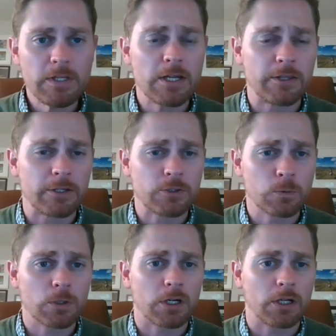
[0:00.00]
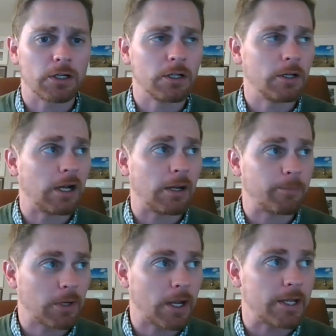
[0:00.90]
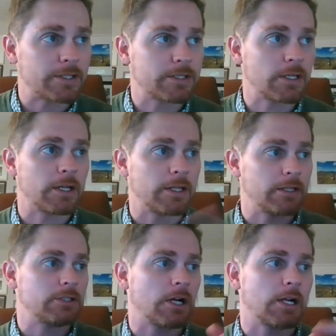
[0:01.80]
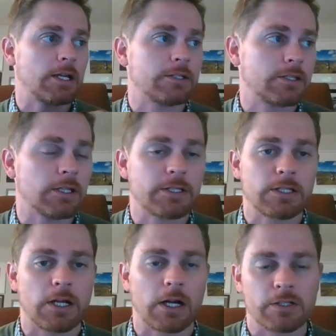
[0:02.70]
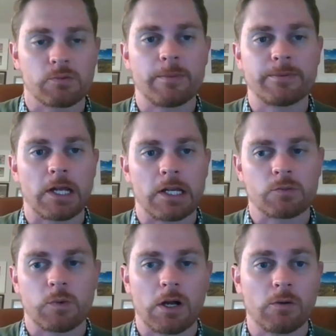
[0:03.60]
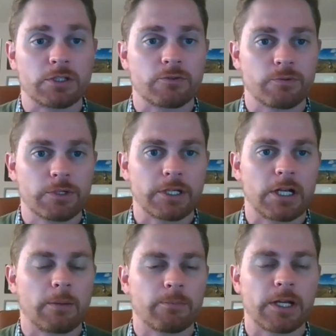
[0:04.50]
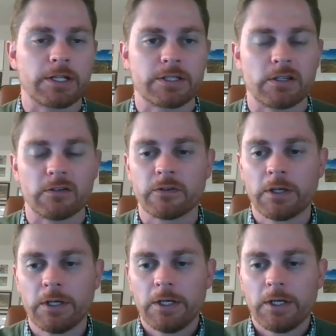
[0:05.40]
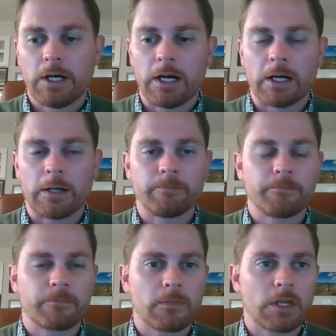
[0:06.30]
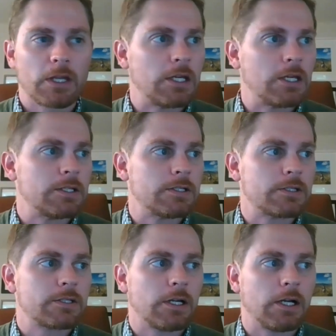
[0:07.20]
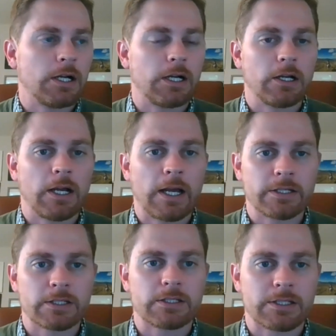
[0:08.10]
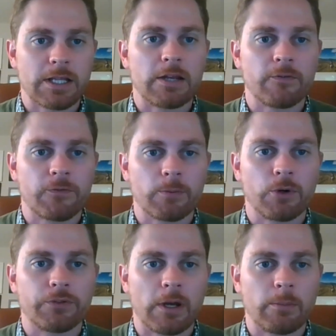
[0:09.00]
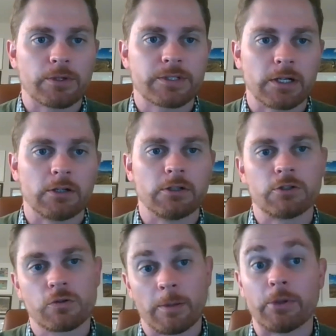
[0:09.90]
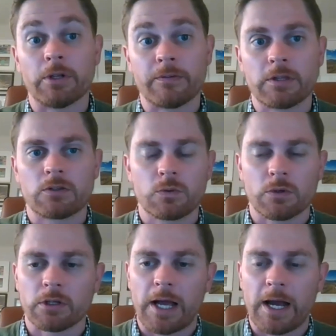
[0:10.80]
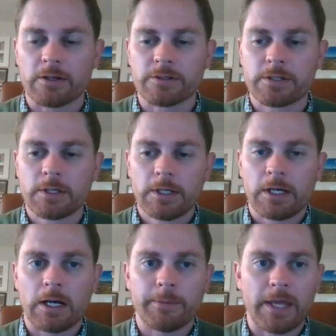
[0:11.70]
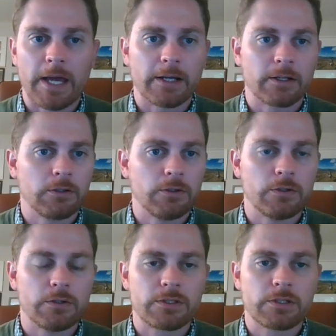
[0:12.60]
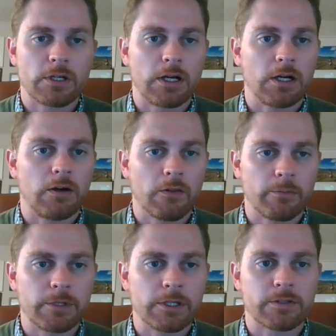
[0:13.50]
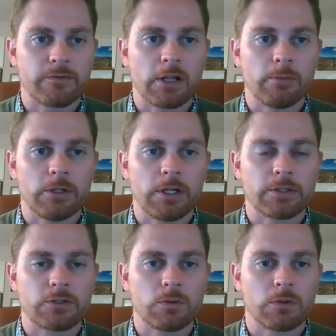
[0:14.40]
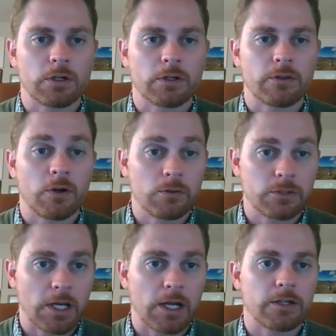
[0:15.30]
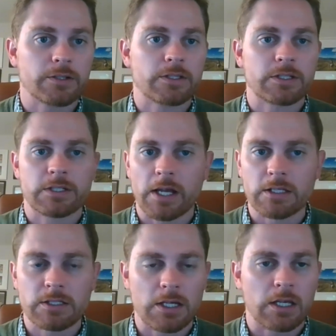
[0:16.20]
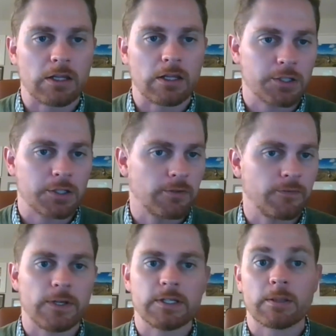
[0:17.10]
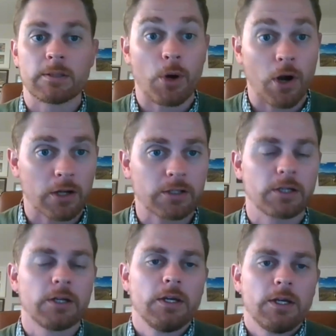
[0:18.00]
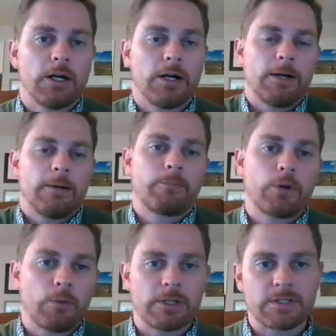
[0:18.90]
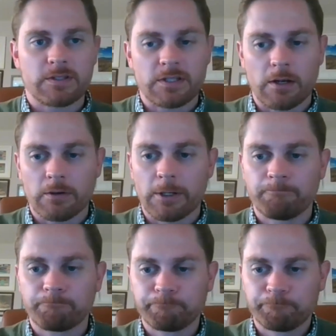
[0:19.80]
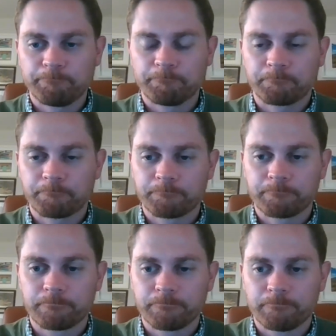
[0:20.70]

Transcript: and the tour uh, price uh, that John has listed on his website as well, which is really comprehensive, um, is uh, has it slated for both double, single, and triple if the tour allows. Um, and that includes uh, all the meals available on tour, the hotels, the sightseeing, the entry fees, the park um, permits, etc. Yeah,